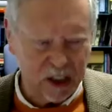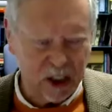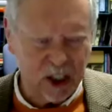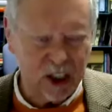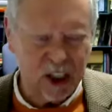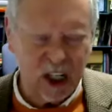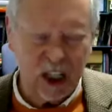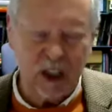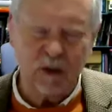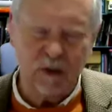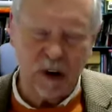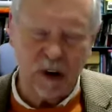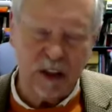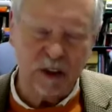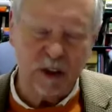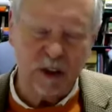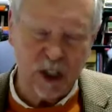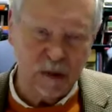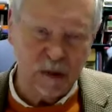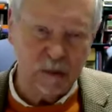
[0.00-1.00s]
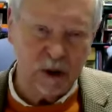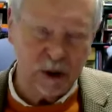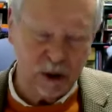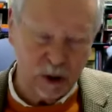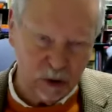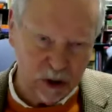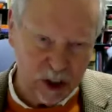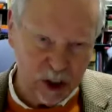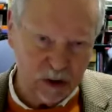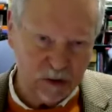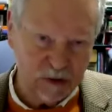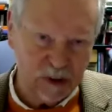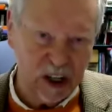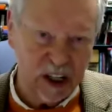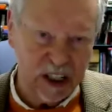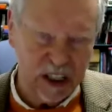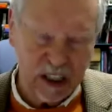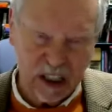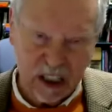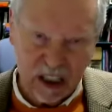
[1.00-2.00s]
to say is rather similar to what you
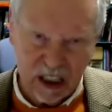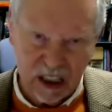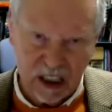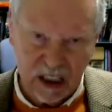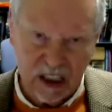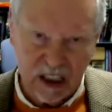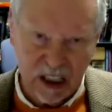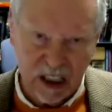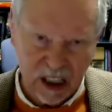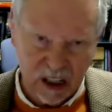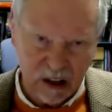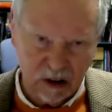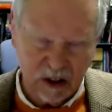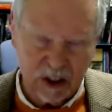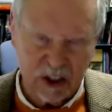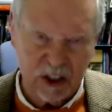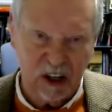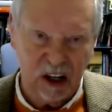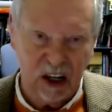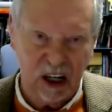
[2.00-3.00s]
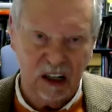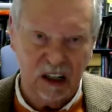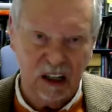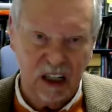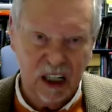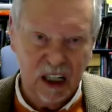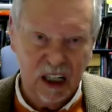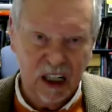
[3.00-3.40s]
find in Aristotle,